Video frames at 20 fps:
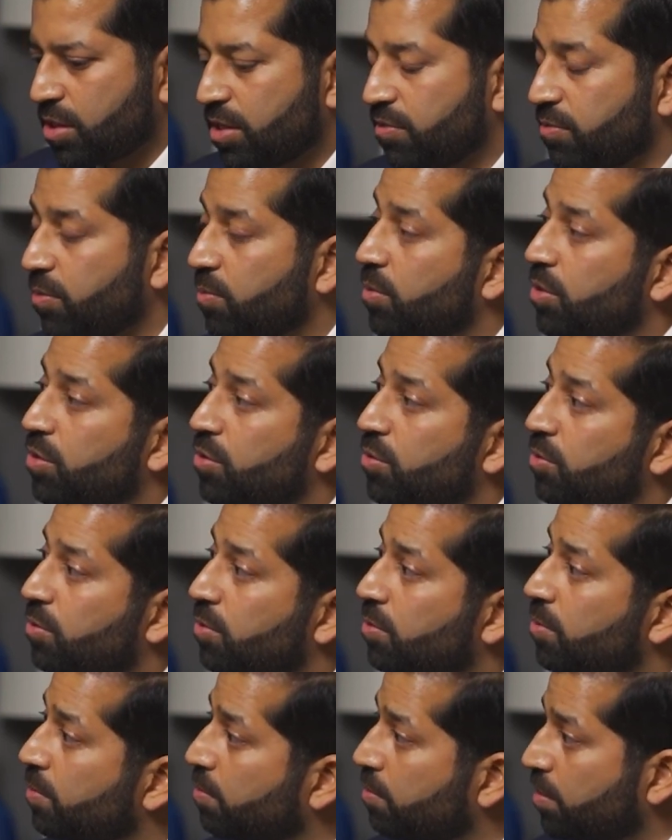given what your
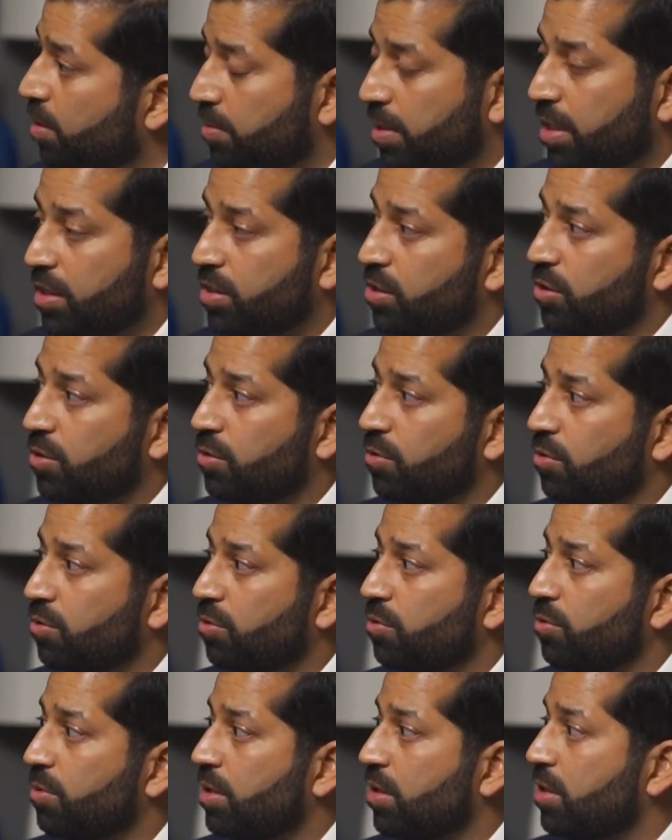mum had to go
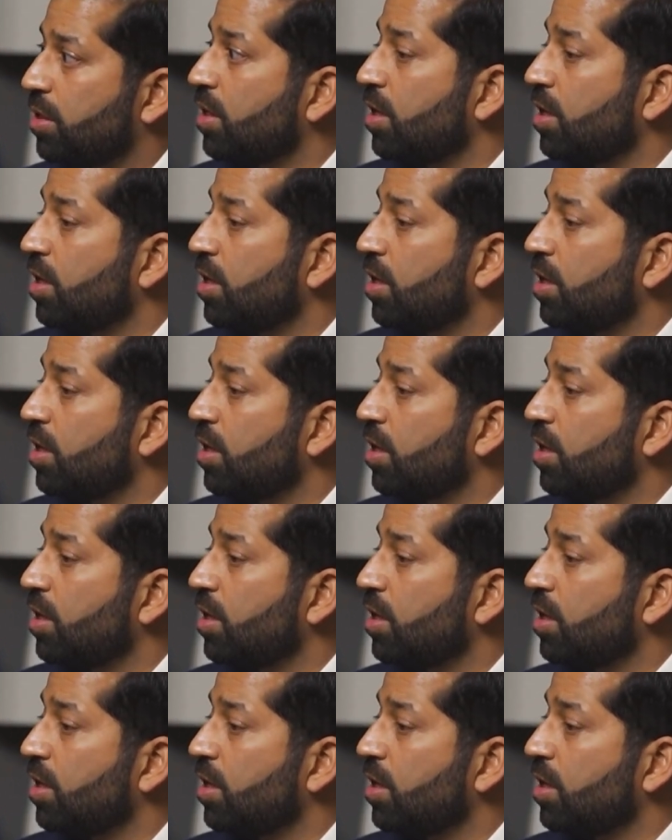through,